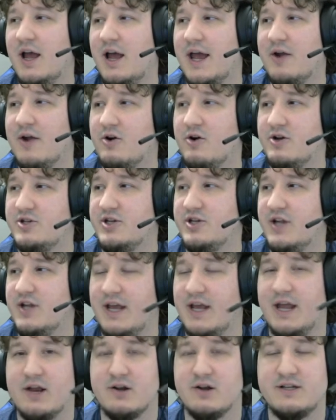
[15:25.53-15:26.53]
in order to
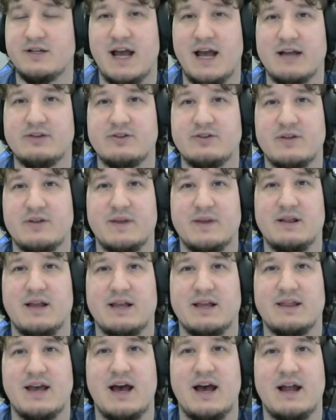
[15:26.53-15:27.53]
negate your attacks or something
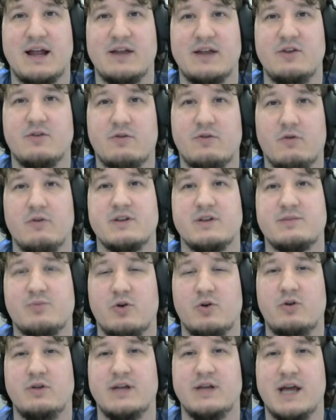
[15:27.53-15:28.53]
like that, and you throw this
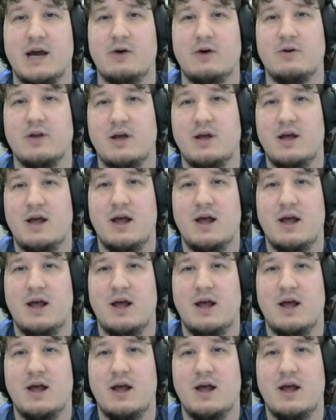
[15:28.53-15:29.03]
Broly out